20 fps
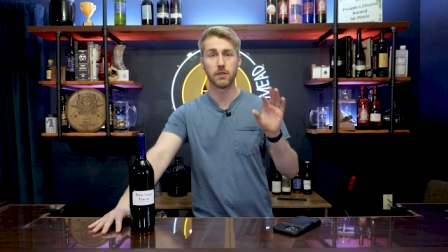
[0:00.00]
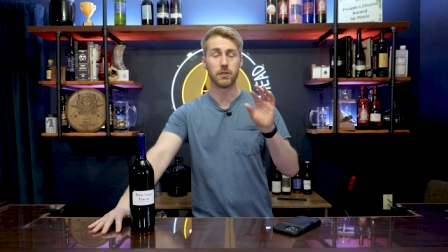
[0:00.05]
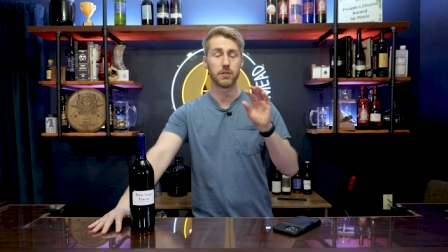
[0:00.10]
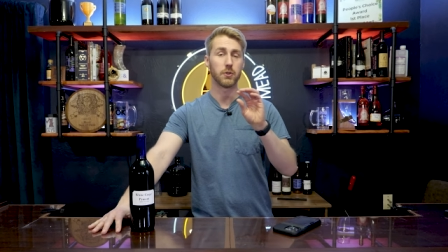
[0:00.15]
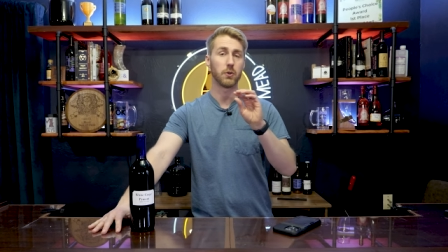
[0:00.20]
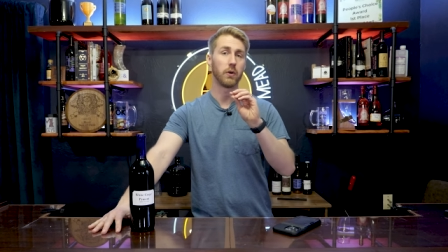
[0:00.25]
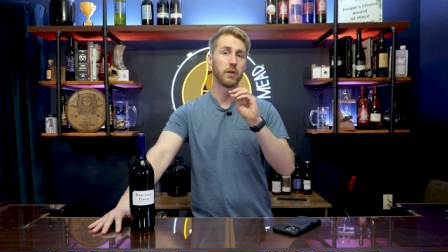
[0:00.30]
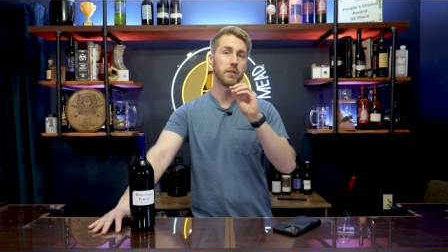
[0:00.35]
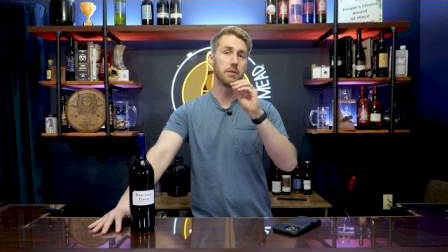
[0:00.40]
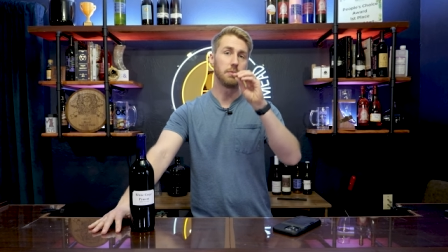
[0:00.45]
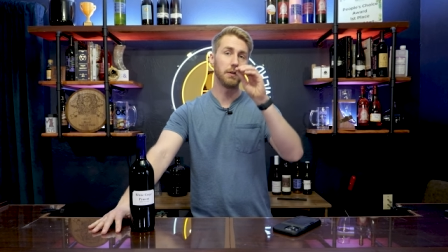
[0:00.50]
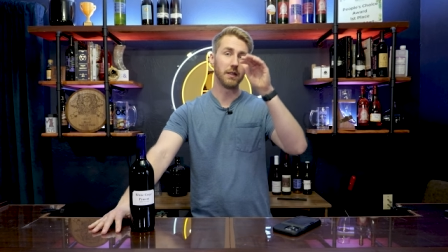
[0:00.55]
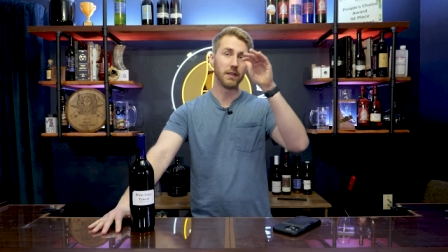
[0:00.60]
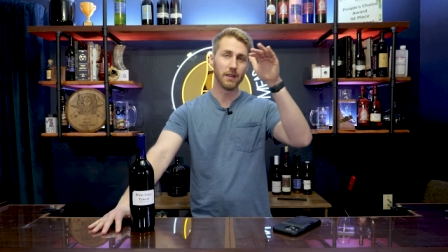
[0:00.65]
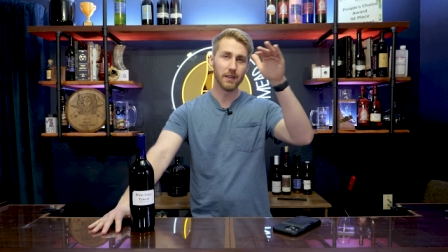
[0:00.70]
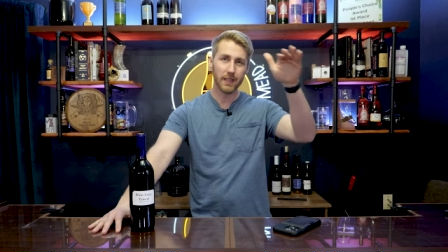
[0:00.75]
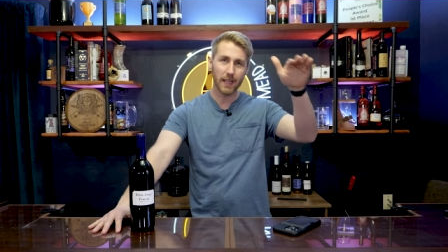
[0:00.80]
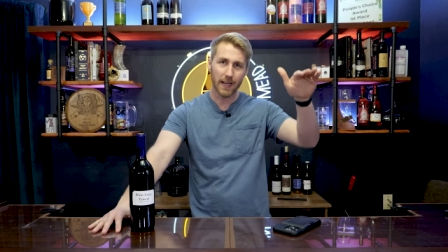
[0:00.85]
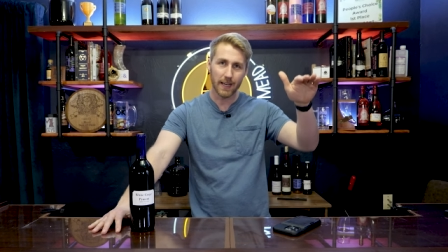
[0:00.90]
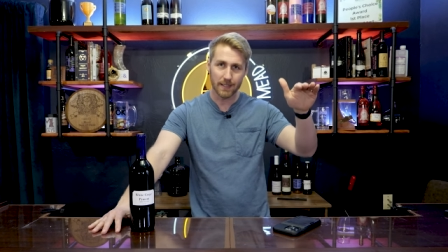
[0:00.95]
there's going to be
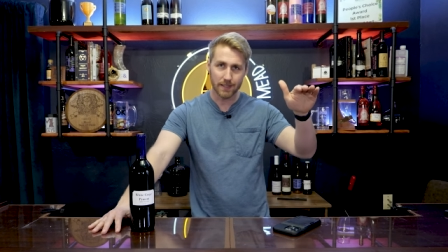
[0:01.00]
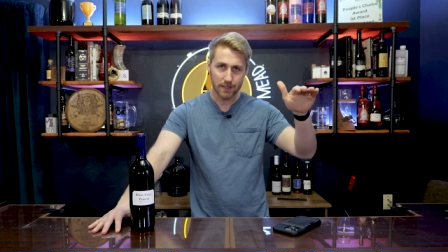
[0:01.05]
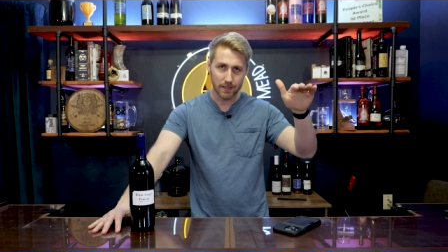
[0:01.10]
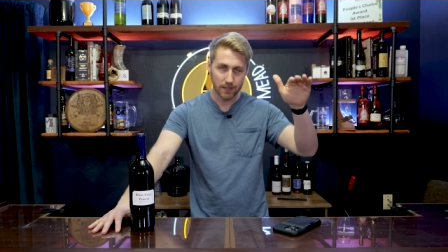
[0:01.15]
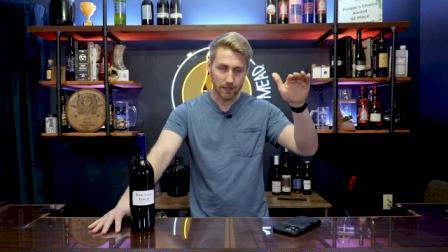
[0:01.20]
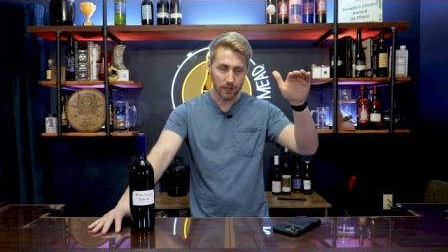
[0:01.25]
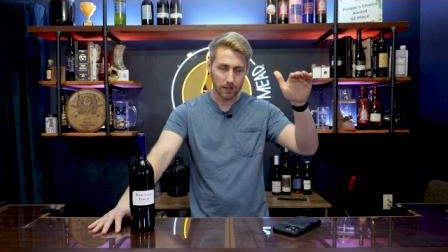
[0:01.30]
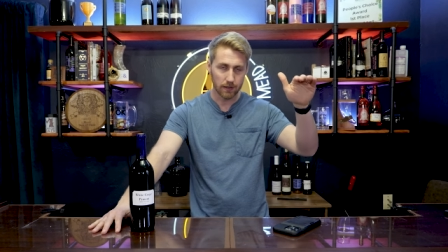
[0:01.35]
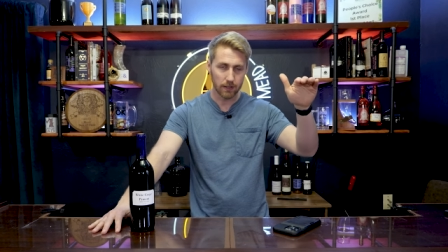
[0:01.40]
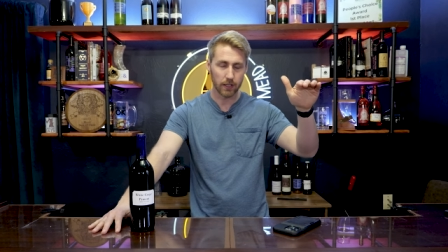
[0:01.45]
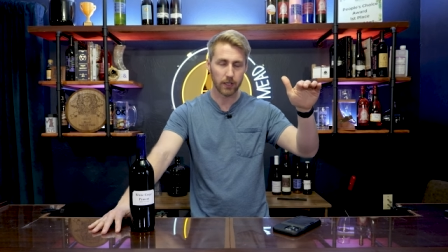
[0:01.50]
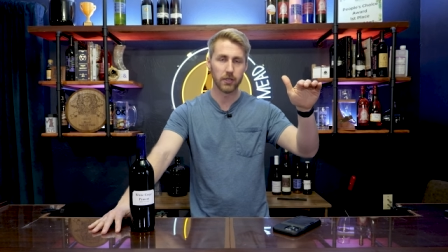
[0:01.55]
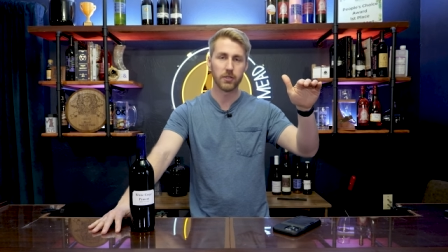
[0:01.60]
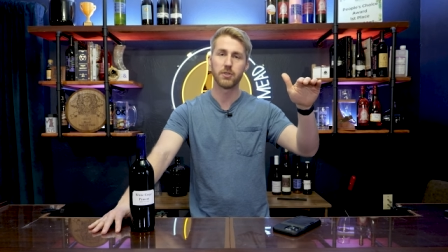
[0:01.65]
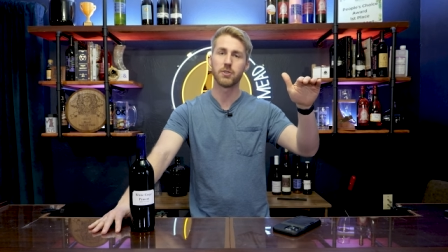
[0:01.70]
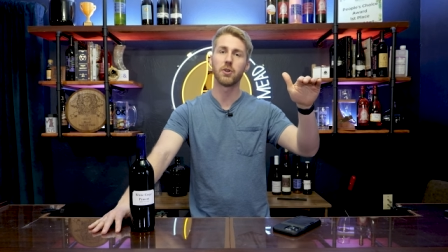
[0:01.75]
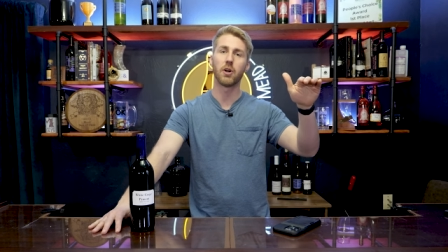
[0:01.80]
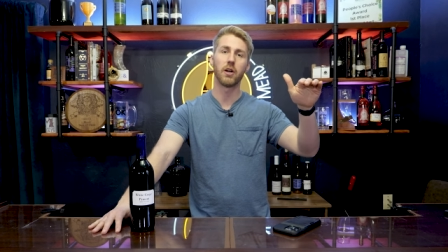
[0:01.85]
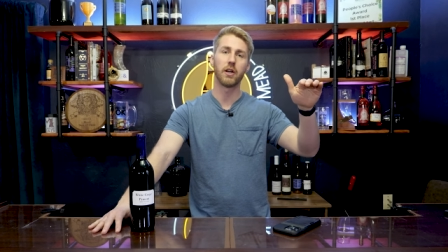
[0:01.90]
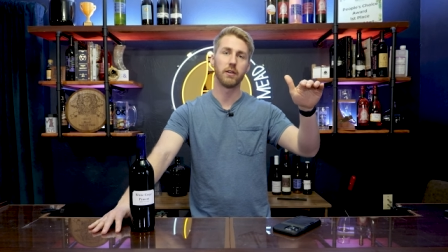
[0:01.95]
less than your
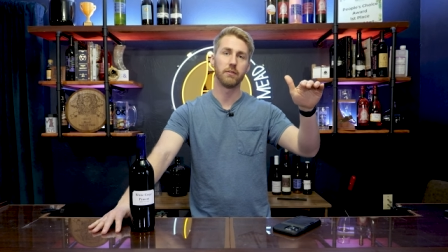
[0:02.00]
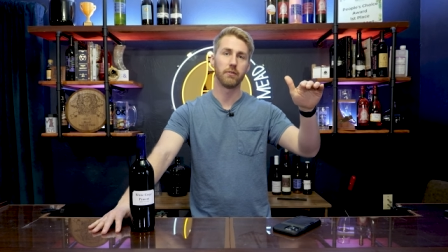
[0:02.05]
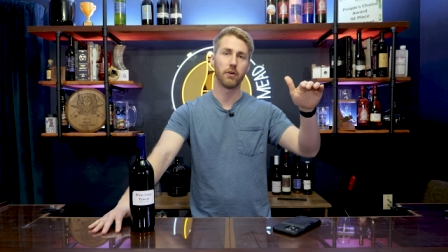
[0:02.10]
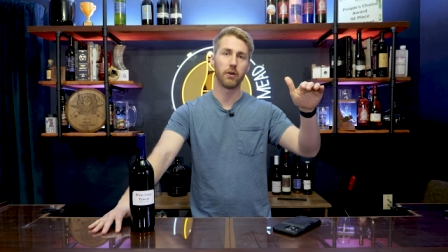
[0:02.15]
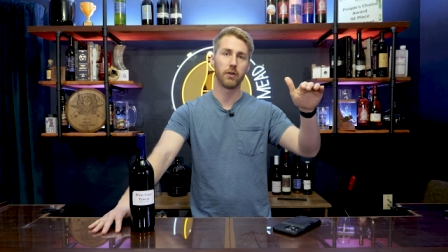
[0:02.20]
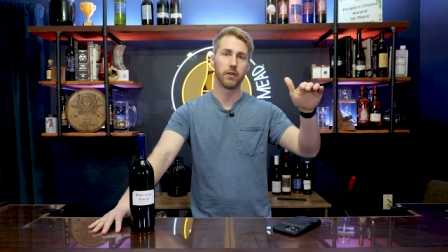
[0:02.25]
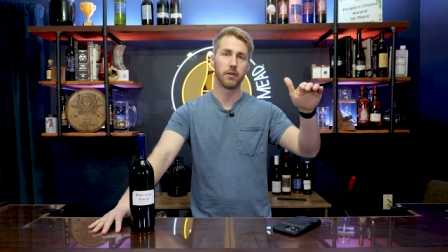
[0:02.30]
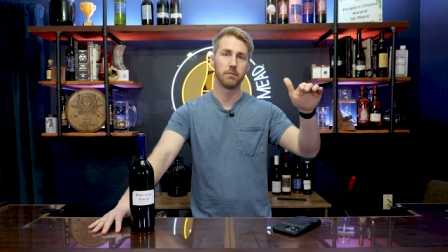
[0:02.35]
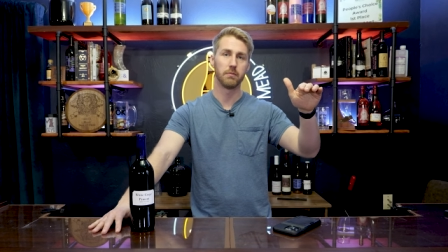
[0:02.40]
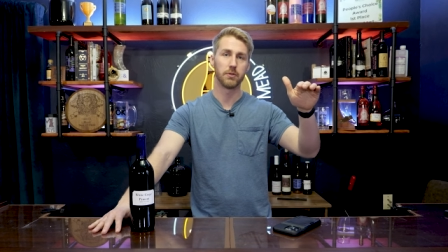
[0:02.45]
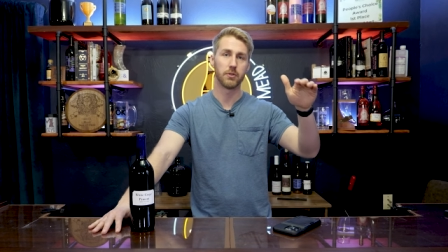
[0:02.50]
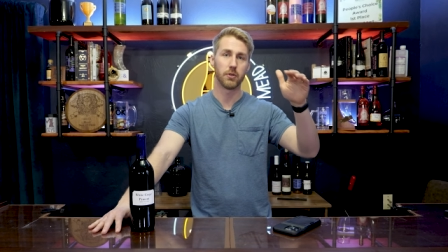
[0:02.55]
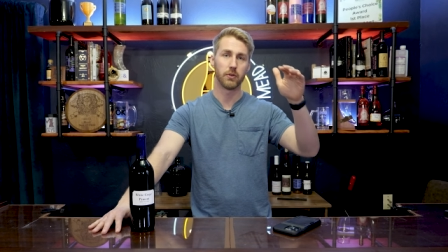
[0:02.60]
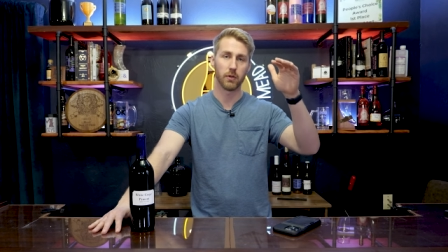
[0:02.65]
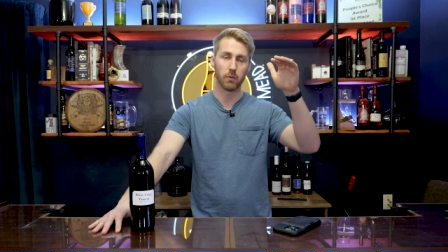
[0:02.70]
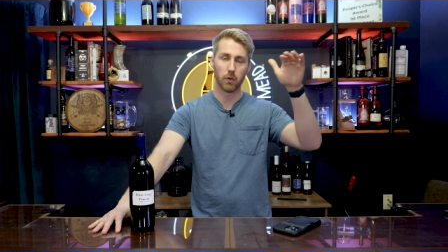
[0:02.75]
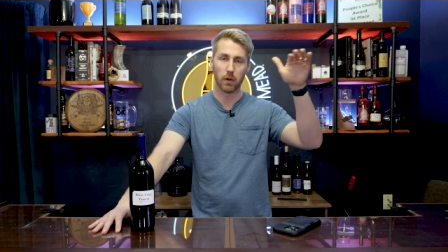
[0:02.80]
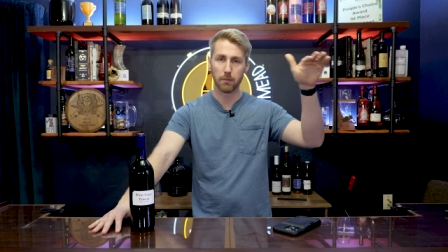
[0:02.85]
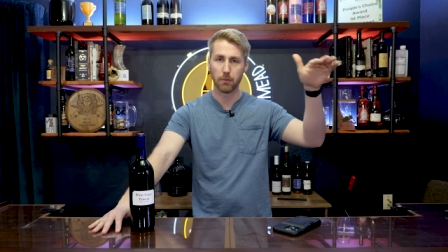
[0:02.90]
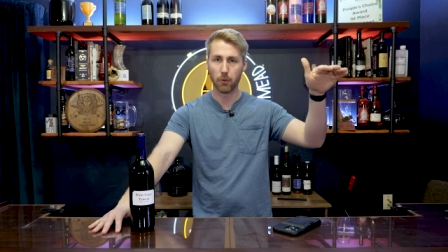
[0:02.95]
starting volume. So
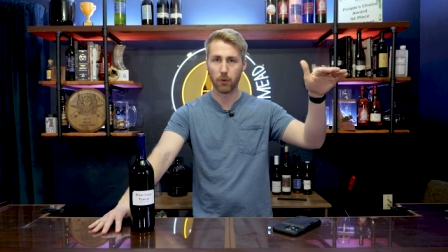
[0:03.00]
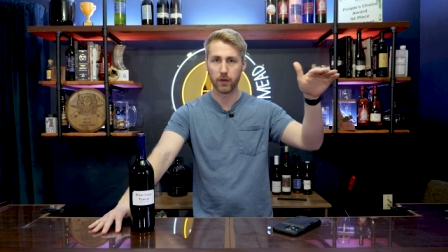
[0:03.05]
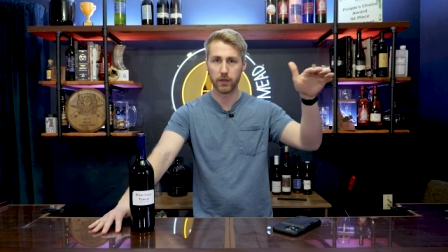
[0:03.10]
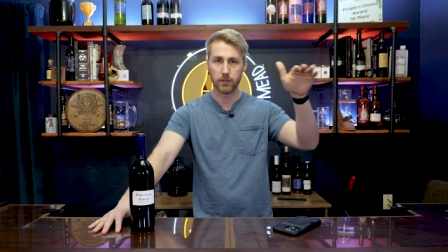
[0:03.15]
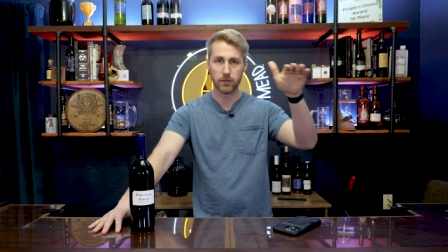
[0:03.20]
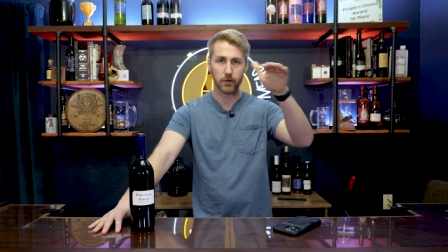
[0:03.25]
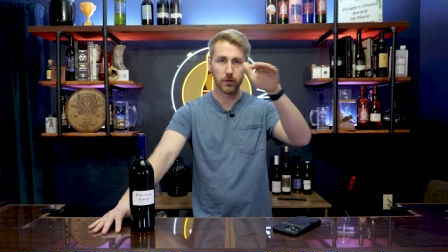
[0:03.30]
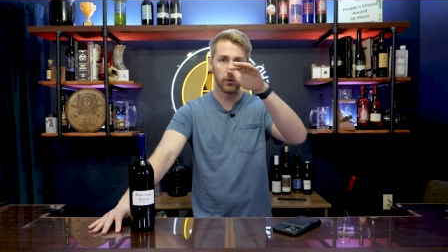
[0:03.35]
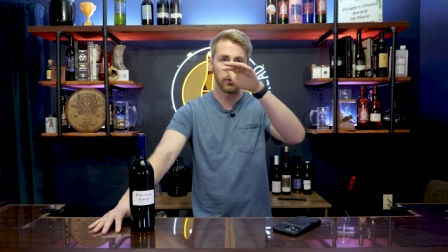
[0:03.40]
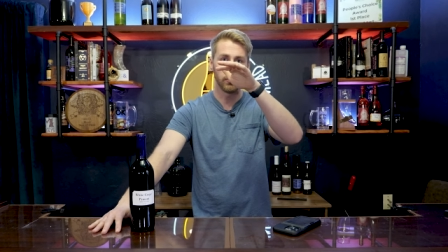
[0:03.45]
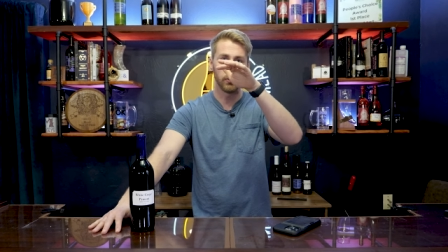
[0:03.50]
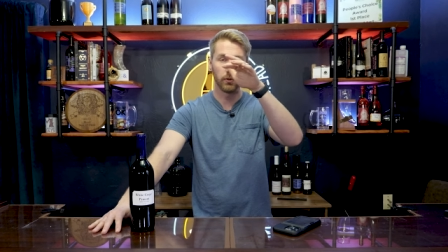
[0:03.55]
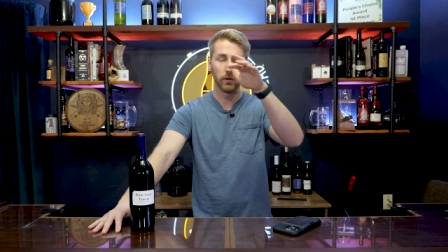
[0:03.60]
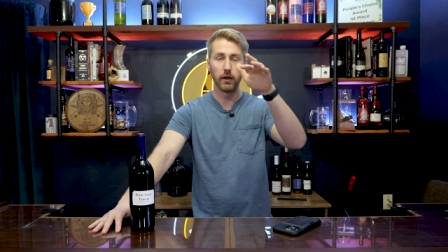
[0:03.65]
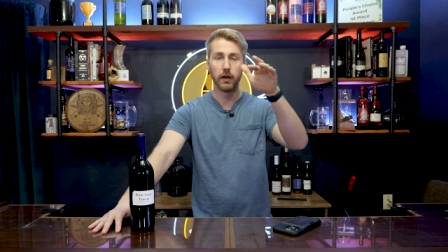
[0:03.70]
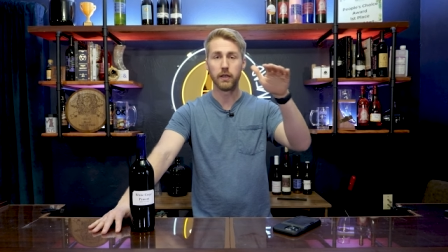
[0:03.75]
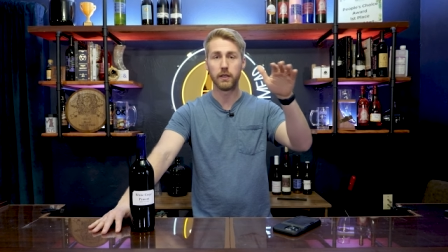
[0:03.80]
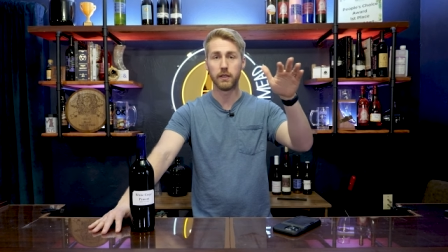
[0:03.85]
the 1.2